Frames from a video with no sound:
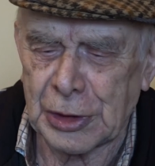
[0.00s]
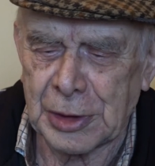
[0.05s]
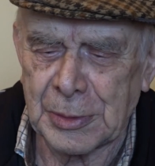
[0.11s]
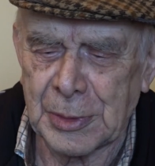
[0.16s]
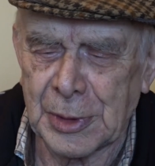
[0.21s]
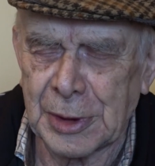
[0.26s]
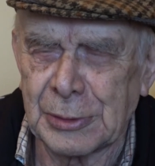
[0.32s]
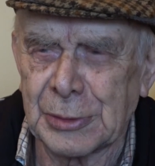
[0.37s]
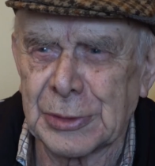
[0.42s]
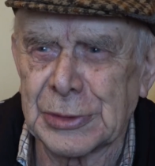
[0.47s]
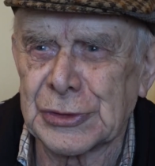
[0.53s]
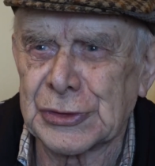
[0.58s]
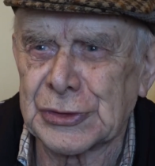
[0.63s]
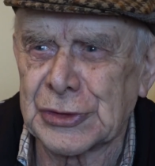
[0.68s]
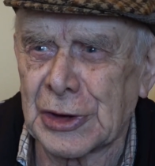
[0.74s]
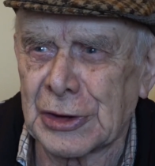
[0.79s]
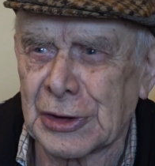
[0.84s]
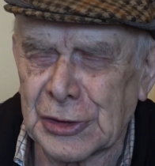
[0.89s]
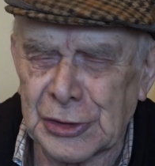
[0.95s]
them I was
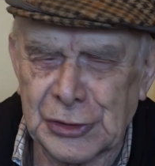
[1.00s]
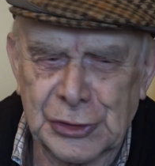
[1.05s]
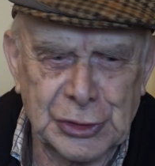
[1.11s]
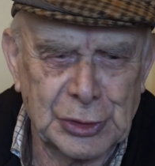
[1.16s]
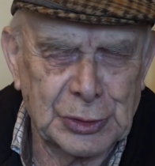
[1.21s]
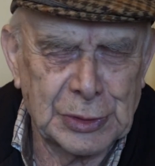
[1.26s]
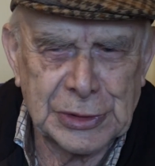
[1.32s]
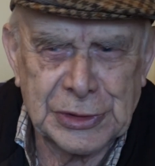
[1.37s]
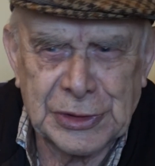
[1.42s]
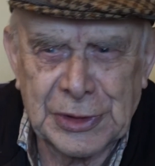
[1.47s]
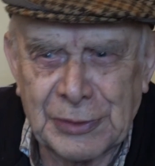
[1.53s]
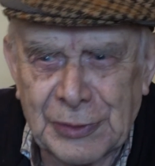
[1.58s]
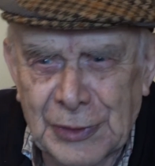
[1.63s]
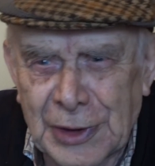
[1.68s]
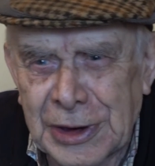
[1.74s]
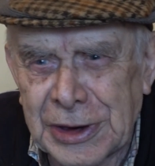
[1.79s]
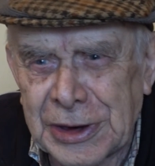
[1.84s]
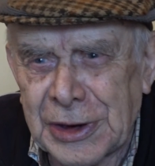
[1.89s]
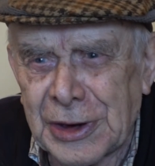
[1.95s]
talking to a
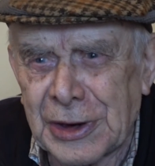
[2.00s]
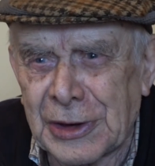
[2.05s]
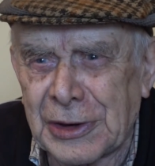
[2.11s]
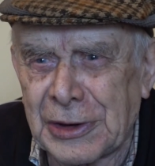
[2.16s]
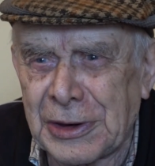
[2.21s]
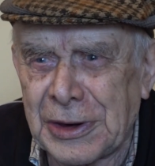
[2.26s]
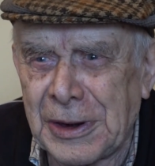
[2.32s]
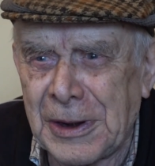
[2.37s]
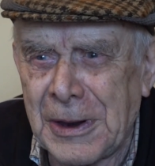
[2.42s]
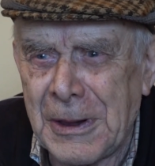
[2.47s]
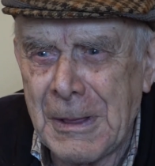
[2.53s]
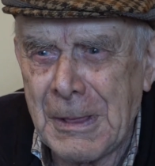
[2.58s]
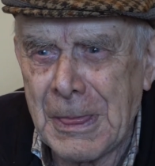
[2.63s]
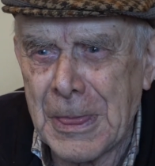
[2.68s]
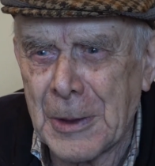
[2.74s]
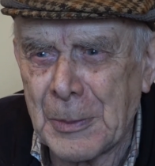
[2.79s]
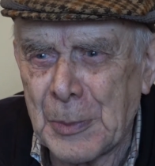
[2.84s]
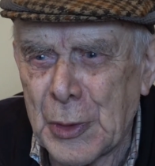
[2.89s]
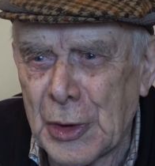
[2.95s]
diviner in
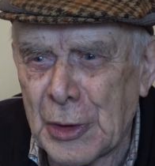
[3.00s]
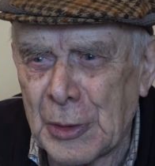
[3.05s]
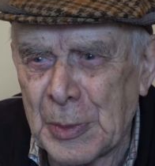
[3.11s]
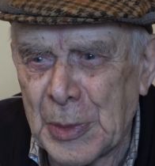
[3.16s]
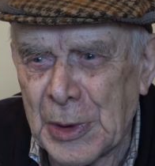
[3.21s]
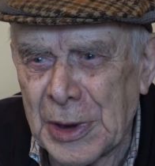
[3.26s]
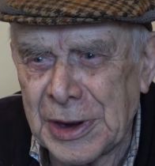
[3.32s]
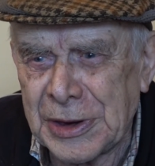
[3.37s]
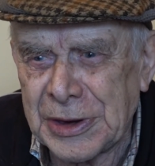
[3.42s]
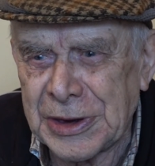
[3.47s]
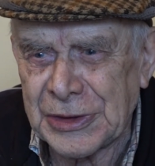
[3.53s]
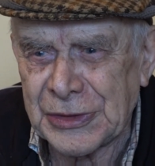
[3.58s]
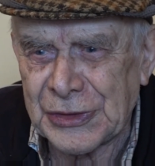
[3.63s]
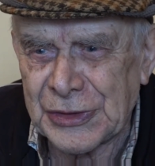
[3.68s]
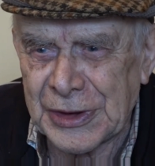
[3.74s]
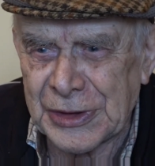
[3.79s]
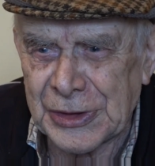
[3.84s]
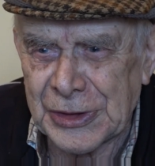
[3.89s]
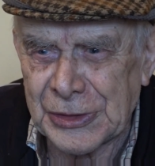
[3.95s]
the pub, and he
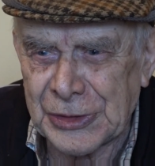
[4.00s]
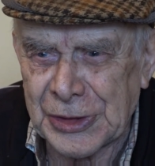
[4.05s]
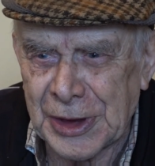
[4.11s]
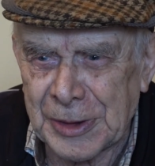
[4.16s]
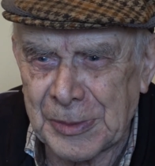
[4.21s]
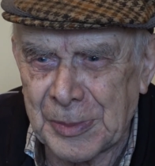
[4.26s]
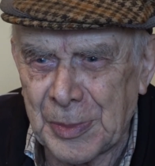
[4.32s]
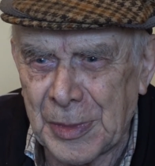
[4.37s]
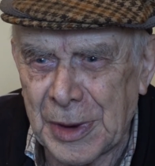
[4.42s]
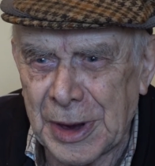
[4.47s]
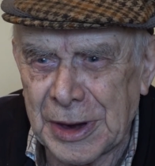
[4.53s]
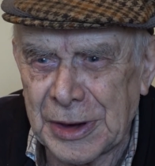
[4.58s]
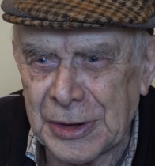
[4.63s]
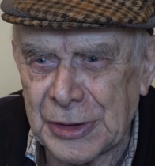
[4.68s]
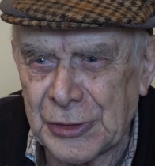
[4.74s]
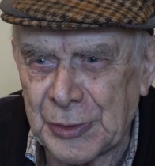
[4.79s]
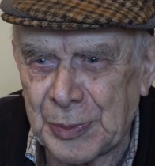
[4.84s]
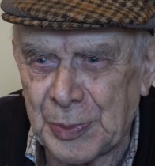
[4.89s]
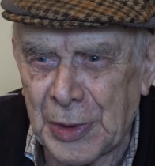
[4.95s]
said that
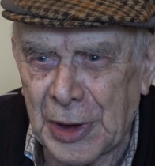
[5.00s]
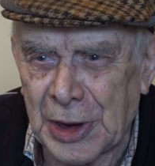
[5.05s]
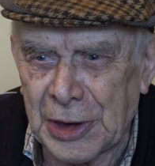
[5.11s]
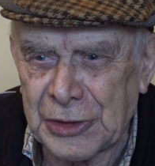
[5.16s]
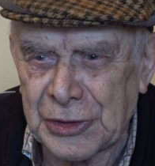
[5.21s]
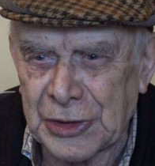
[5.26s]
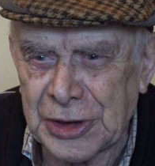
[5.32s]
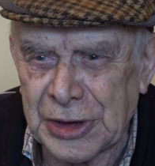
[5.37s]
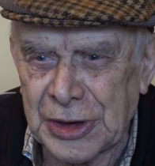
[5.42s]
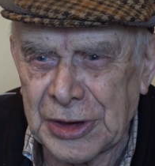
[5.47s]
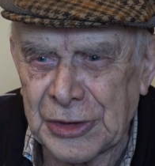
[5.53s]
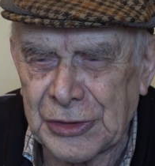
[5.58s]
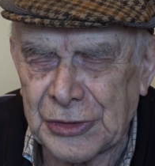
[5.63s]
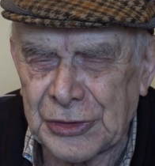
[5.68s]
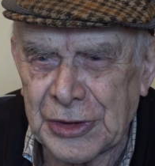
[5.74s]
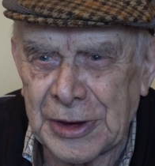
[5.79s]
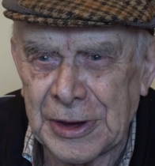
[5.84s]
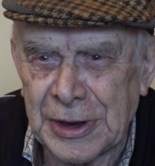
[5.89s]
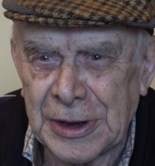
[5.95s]
man's body
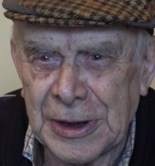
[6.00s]
is